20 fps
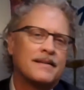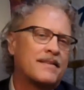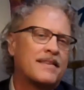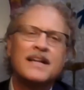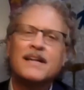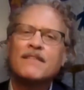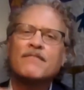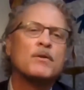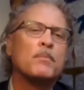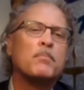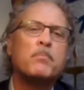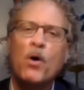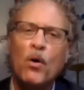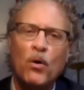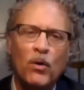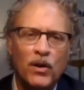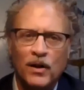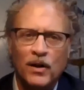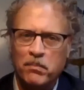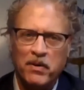Think of the
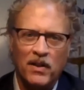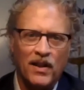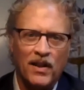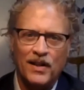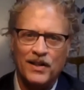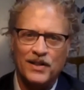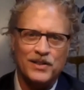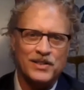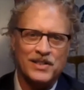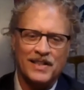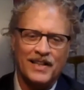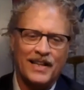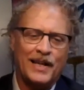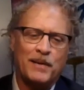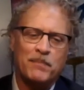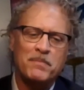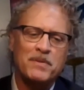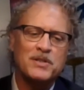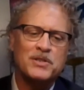polar plunge in Lake